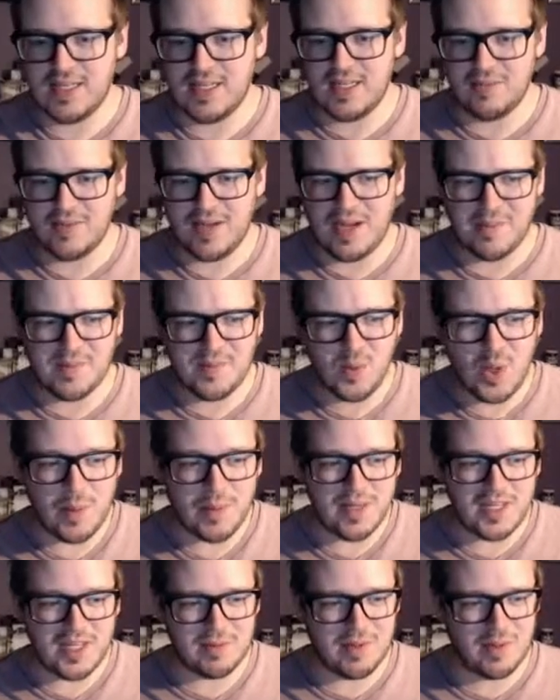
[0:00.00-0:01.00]
up. I'm probably
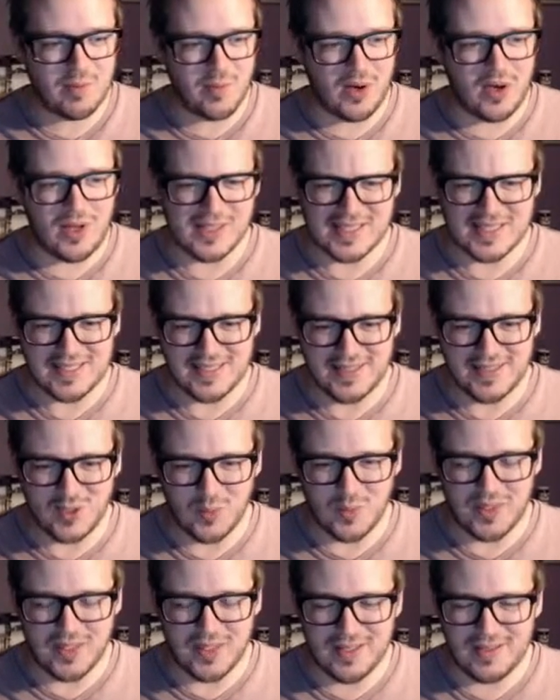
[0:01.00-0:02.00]
going to be pausing a little
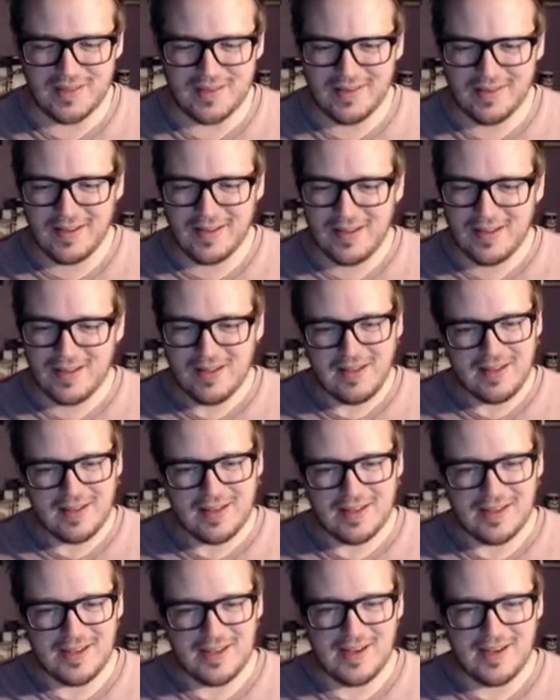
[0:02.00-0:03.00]
bit
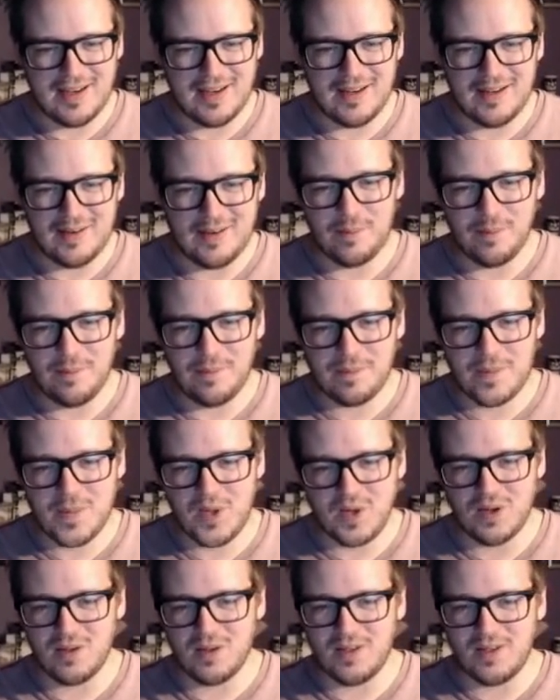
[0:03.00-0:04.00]
um,
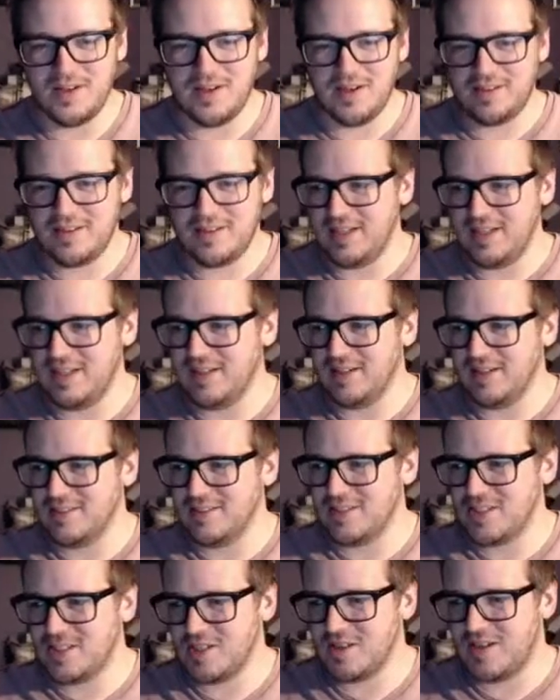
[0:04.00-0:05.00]
early on here,
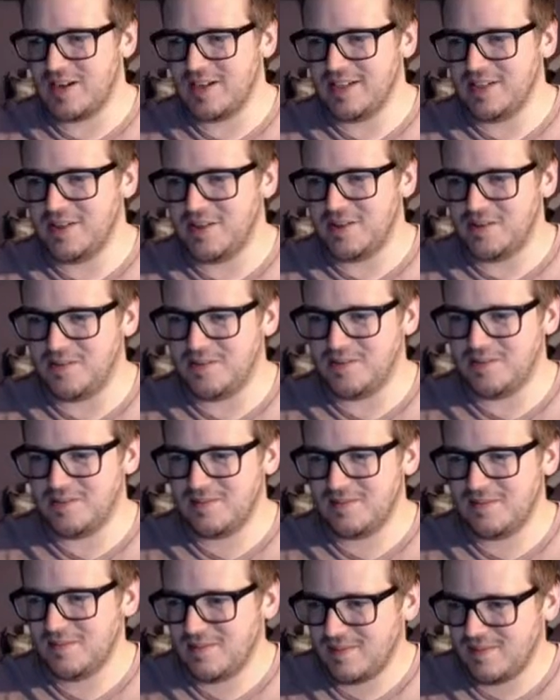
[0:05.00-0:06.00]
just so I don't
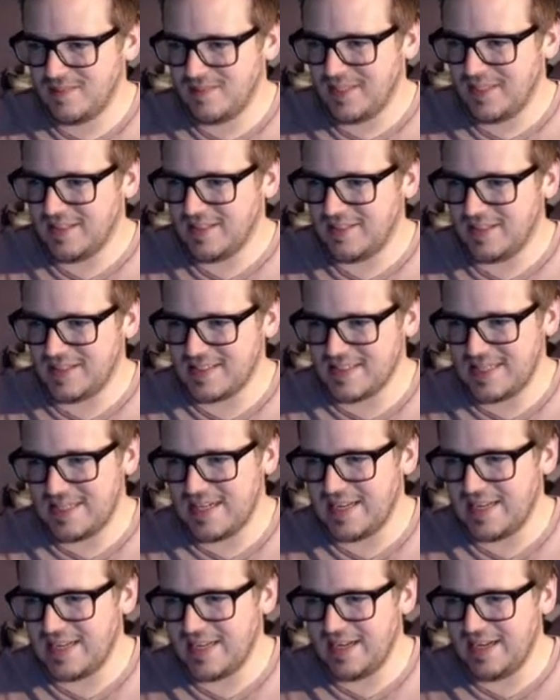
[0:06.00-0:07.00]
let things get
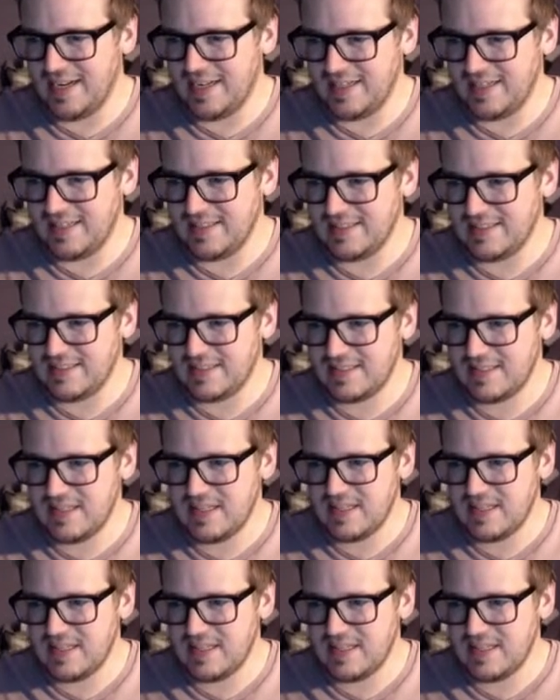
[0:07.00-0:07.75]
out of hand.